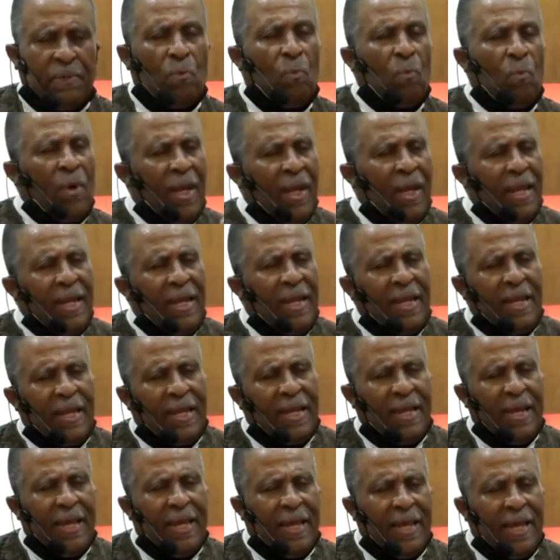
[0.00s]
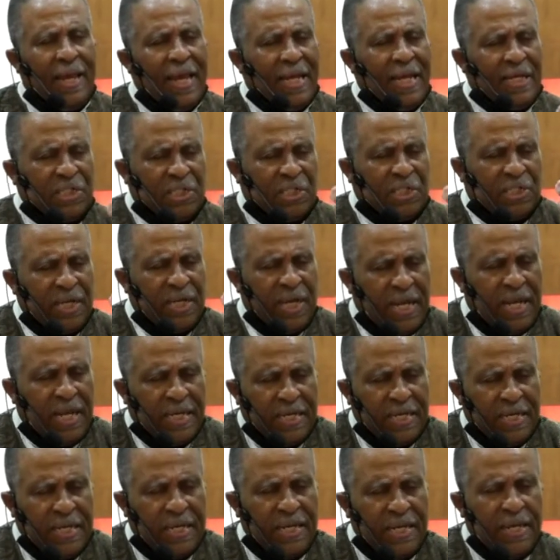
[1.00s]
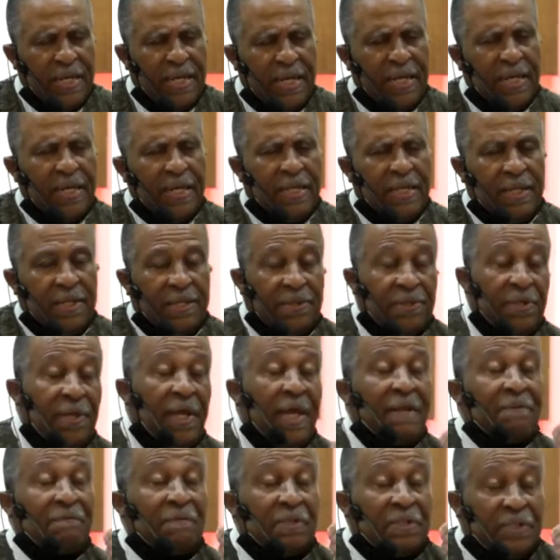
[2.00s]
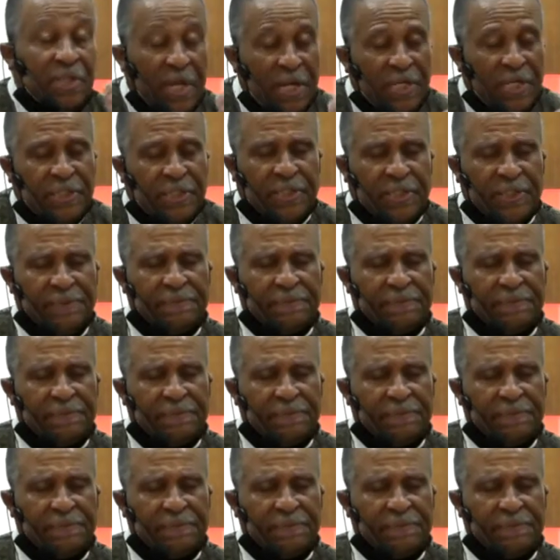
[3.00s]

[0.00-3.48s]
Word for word: We extend the invitation